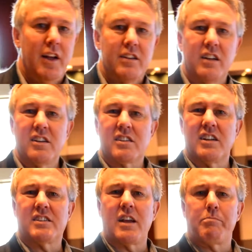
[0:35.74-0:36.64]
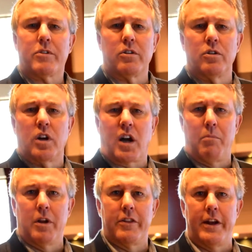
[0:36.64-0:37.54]
So I'm just going to step through a
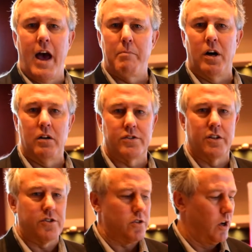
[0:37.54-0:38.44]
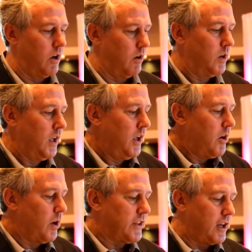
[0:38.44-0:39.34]
couple of the demos and show
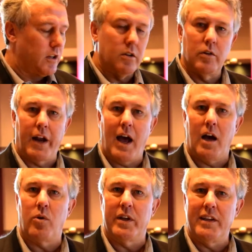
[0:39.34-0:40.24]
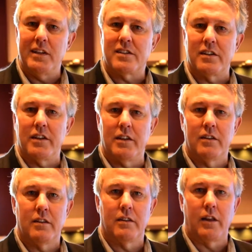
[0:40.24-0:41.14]
what they do and how easy
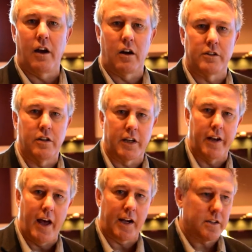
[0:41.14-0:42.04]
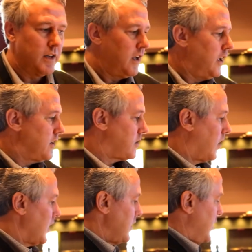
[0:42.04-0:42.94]
they are to connect. So
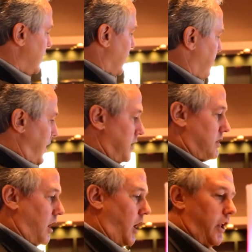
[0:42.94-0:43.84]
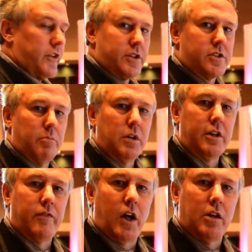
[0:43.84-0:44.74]
all of these are based on the Simblee
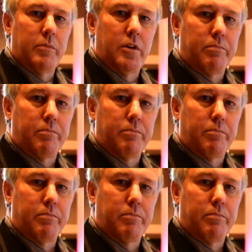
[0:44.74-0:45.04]
development